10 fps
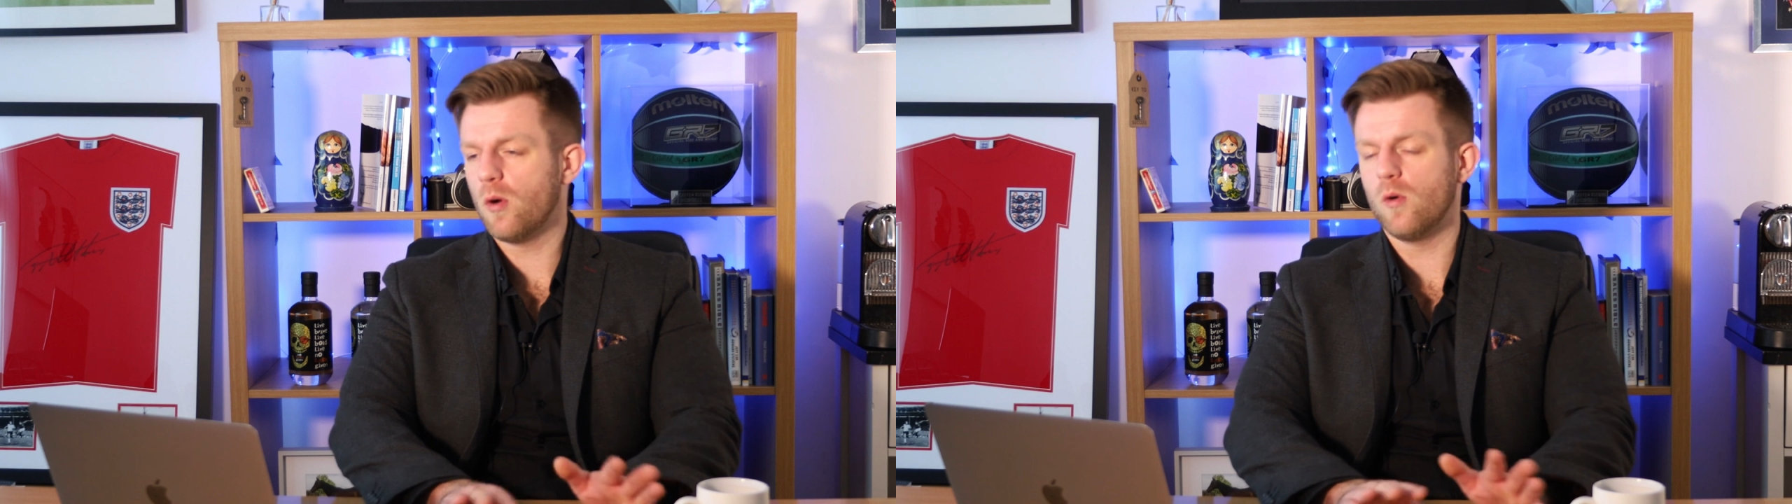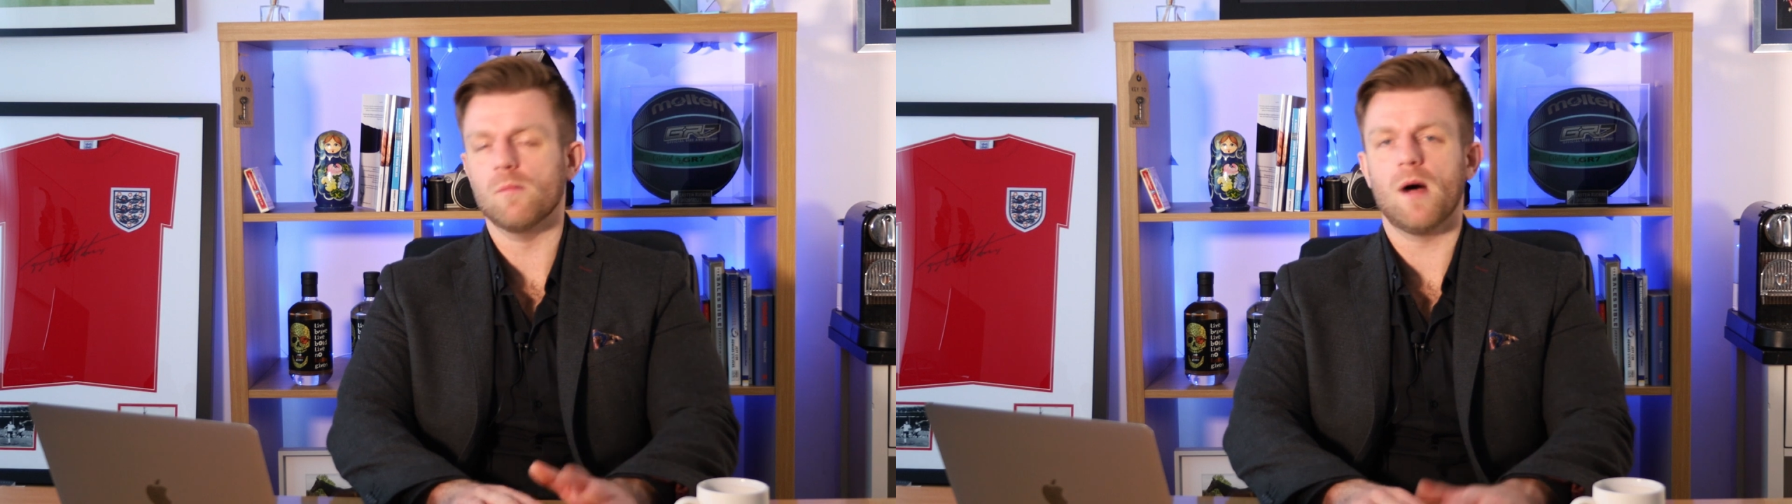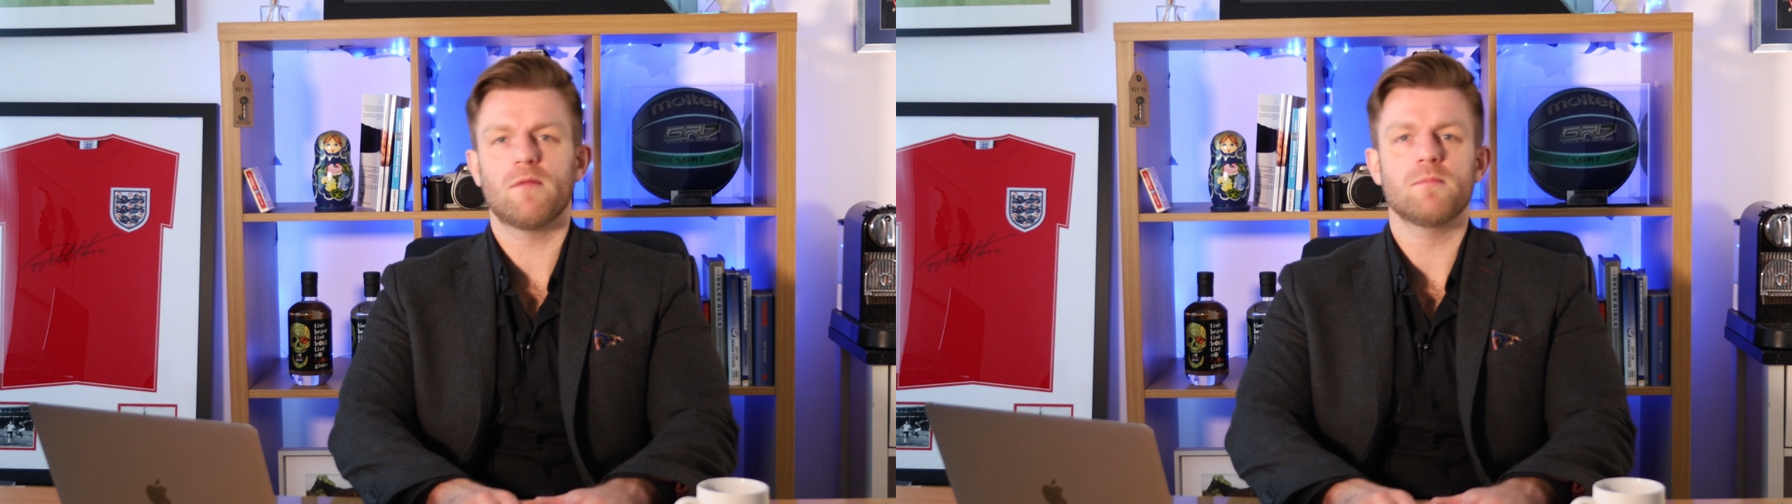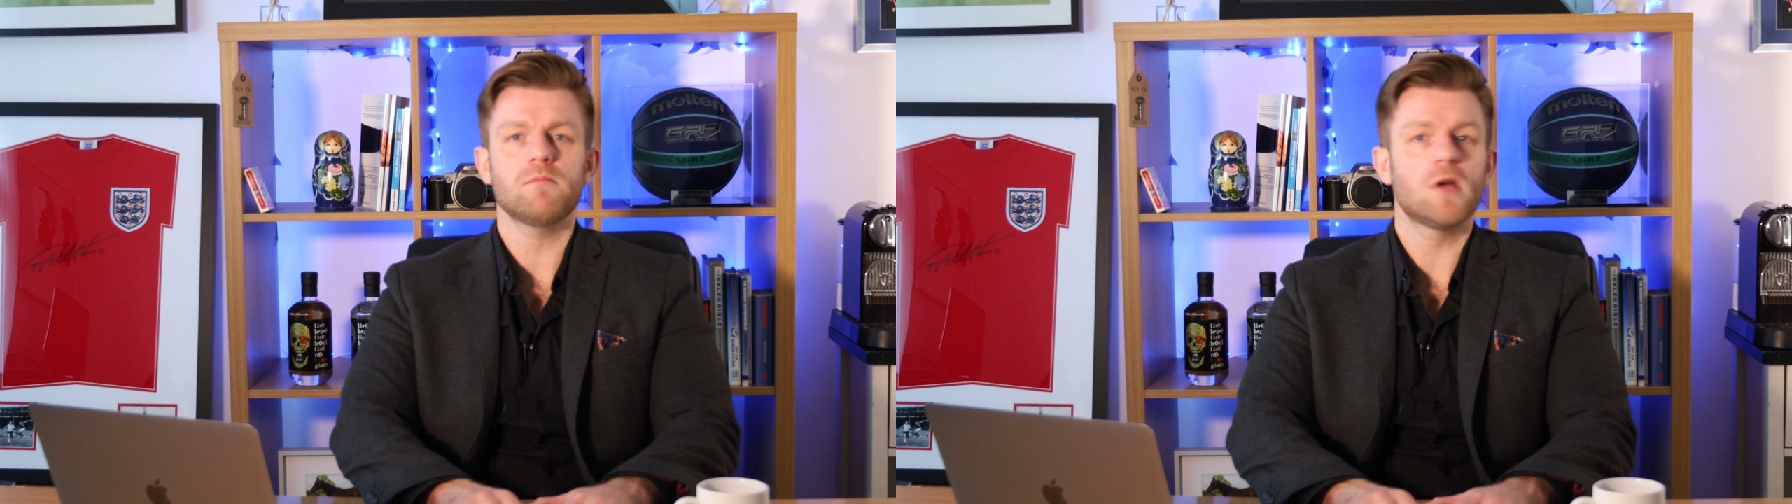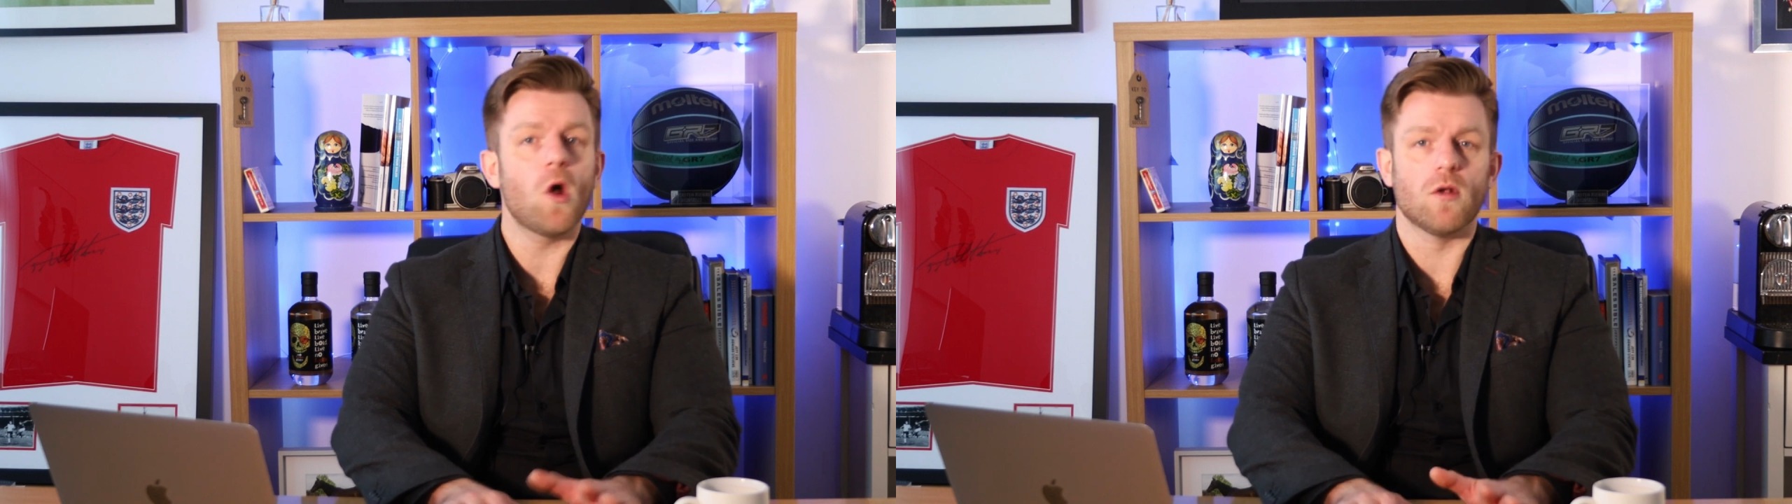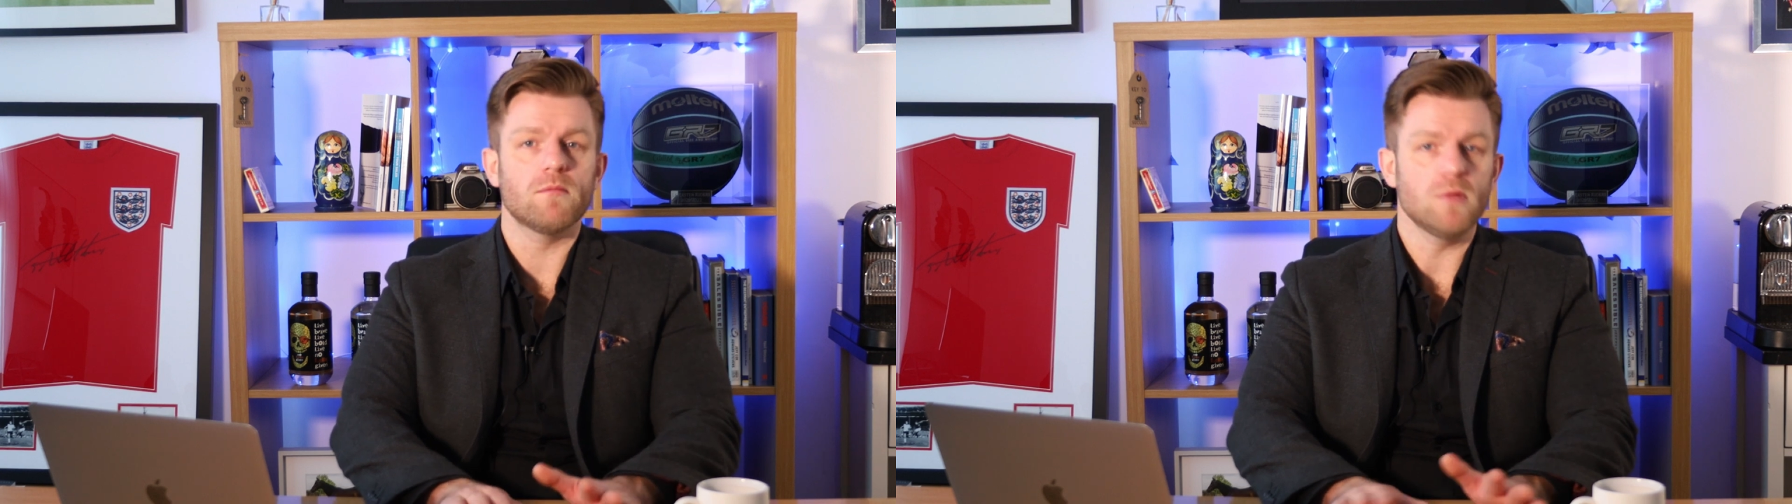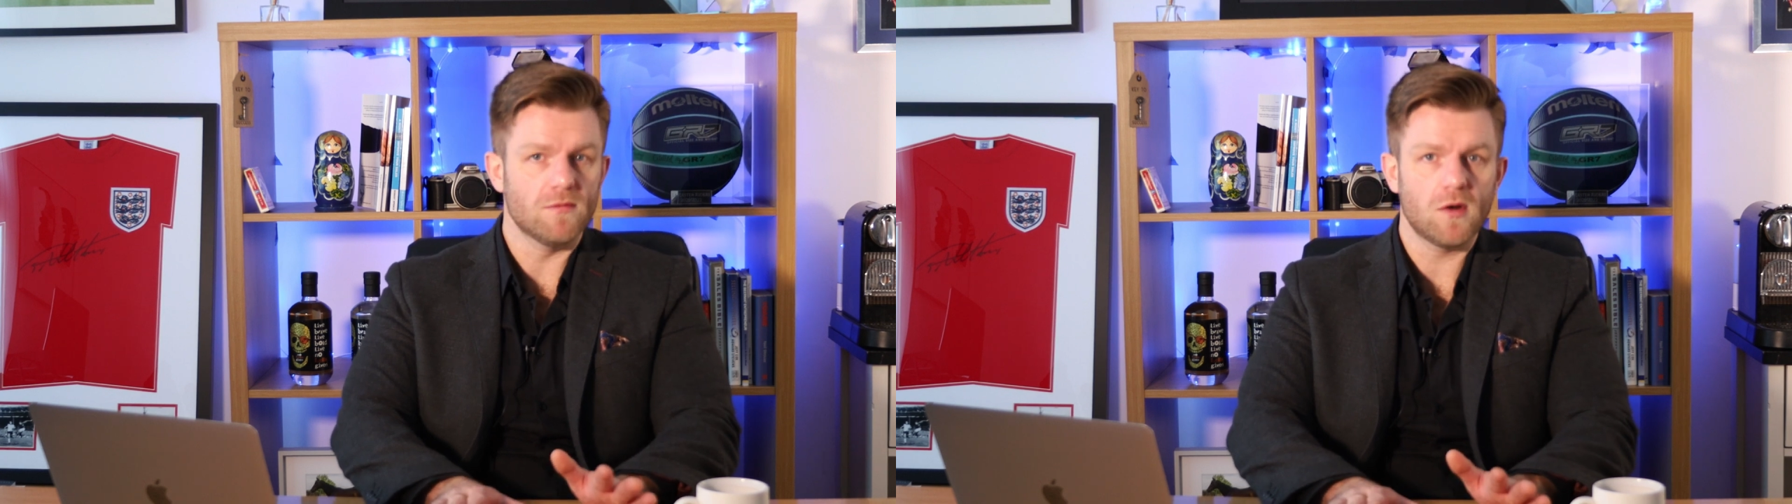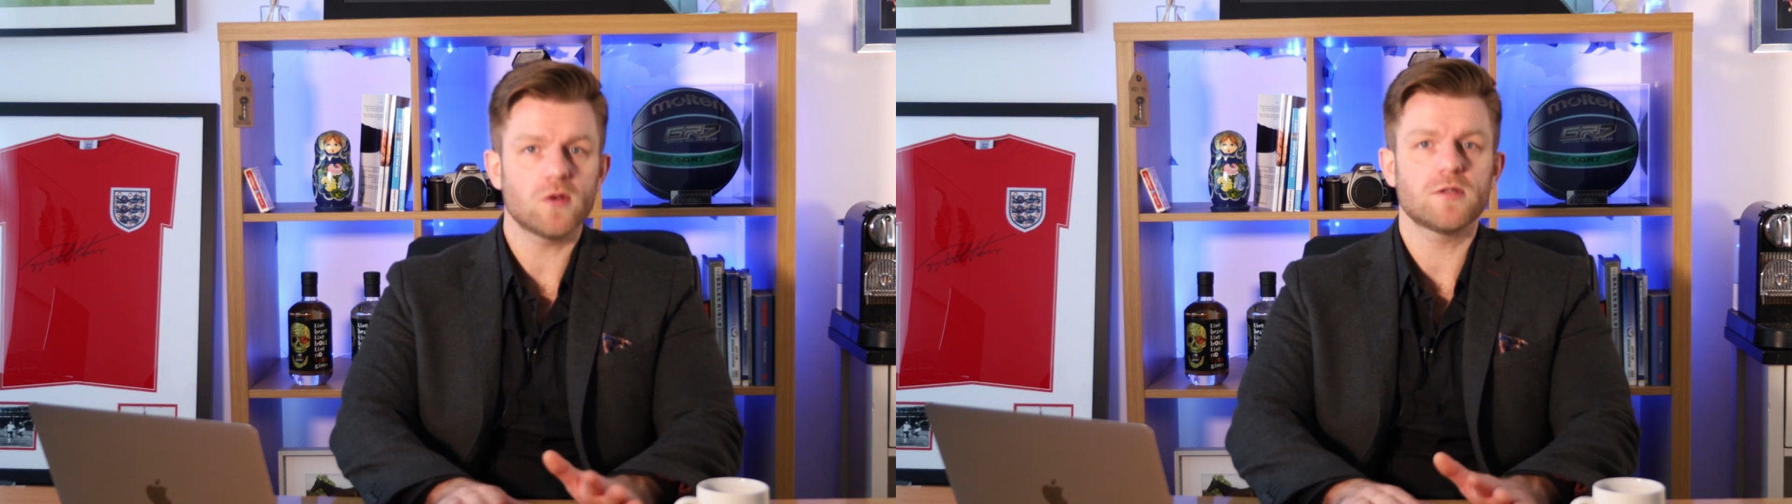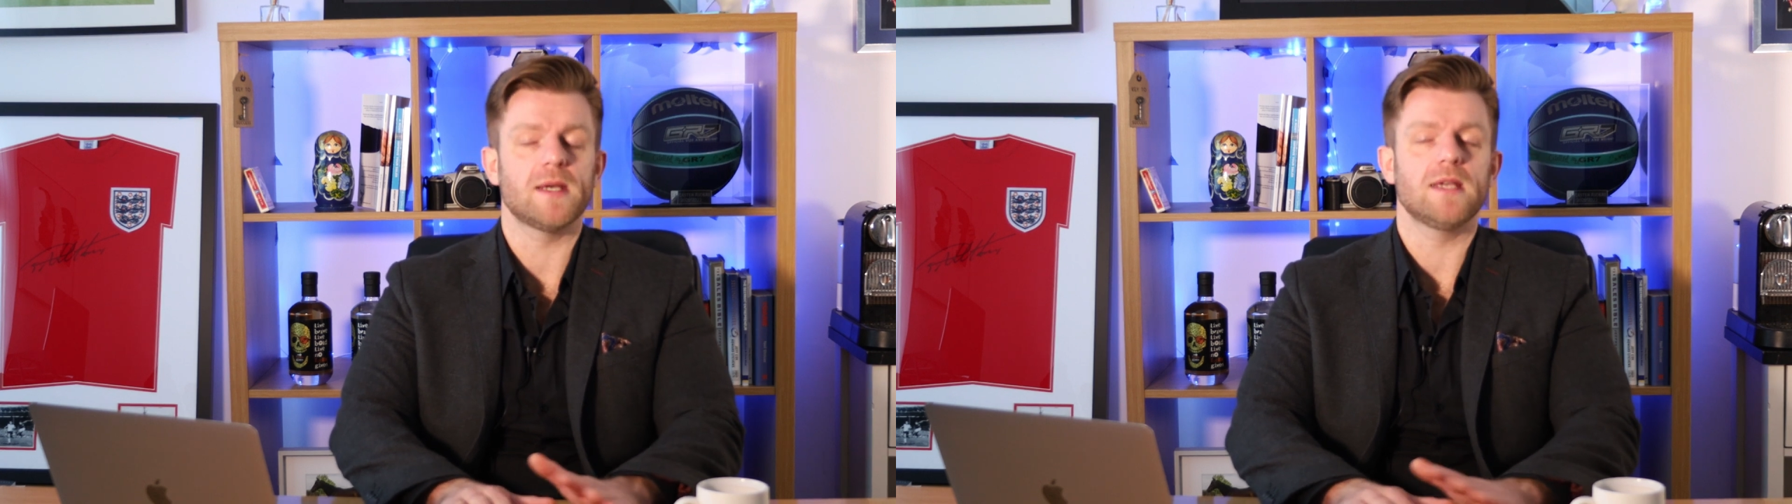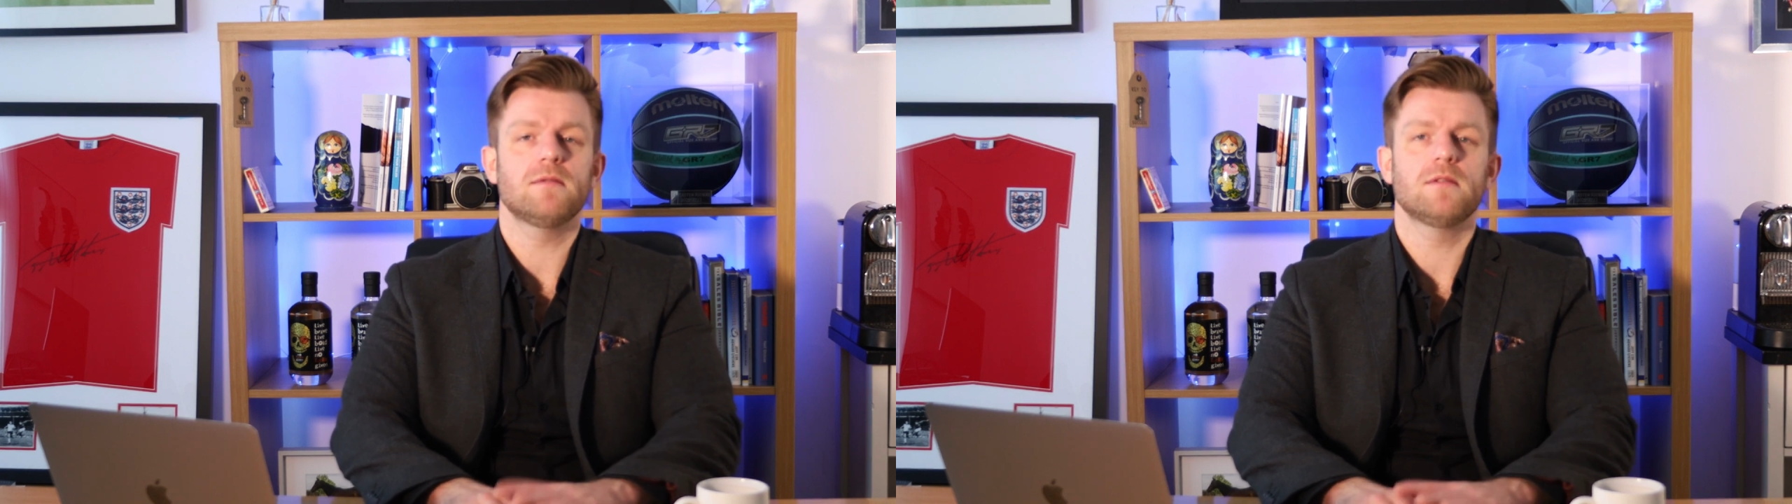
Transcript: boom, I'm gone. You've lost me.